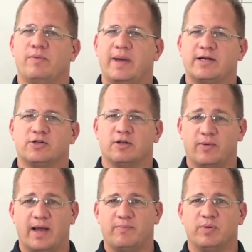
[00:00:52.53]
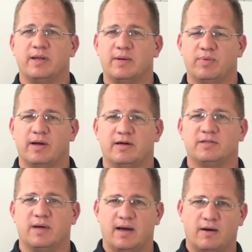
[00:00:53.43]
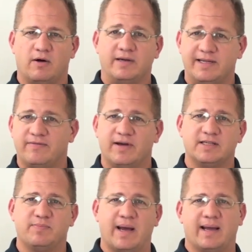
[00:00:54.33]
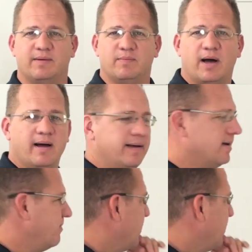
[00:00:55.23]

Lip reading: we make sure that we have plenty of players on defense back and behind.